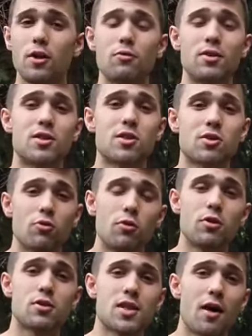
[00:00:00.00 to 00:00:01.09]
you can screw
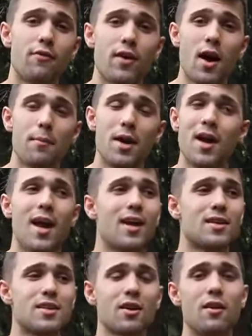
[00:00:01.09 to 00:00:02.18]
yourself up and
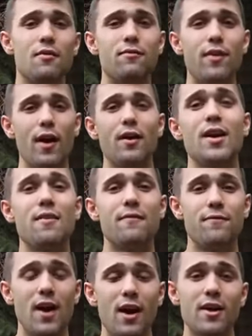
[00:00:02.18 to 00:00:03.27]
get stuck in a very,
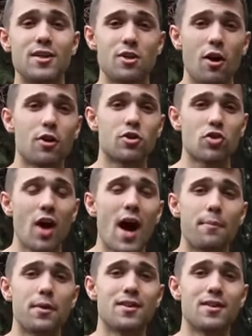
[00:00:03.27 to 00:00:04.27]
very dark trap.